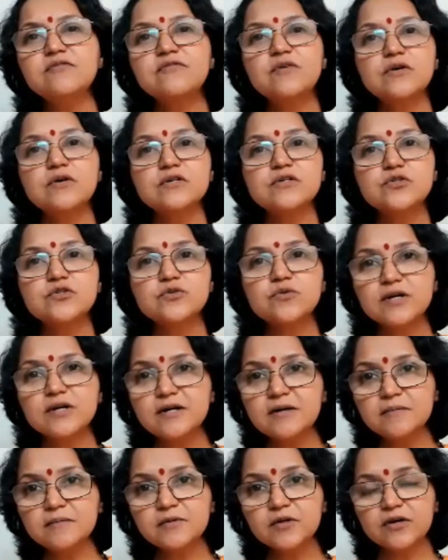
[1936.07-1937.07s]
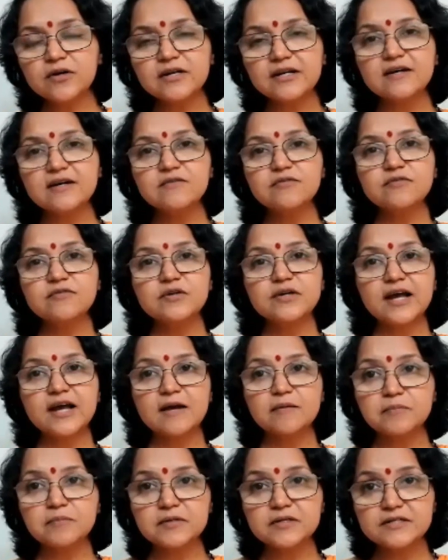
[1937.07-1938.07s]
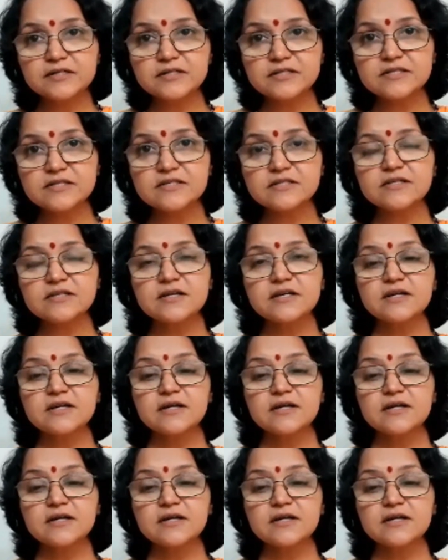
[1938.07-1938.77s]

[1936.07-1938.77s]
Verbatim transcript: for sukham your love for happiness